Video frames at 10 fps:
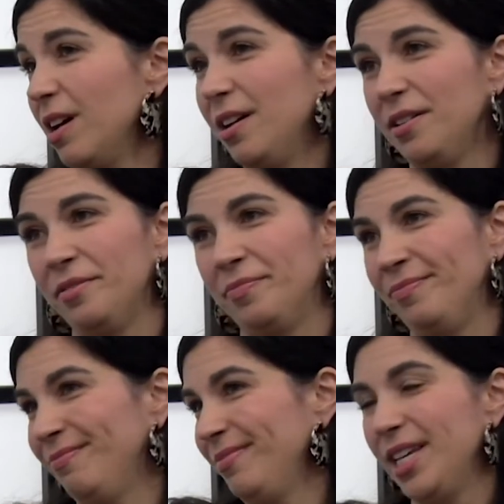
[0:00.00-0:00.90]

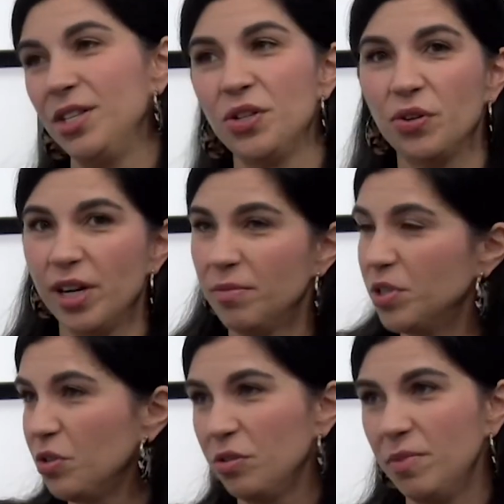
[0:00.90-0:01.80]
um, Instagram,
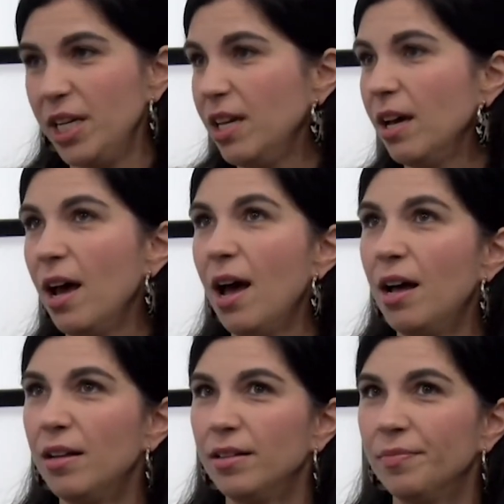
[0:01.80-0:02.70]
social media.
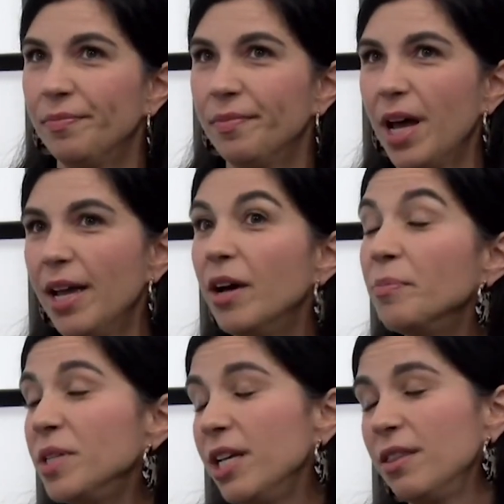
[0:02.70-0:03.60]
Um, I
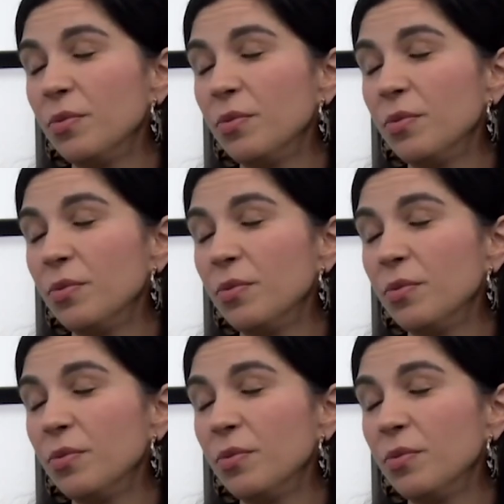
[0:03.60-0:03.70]
update the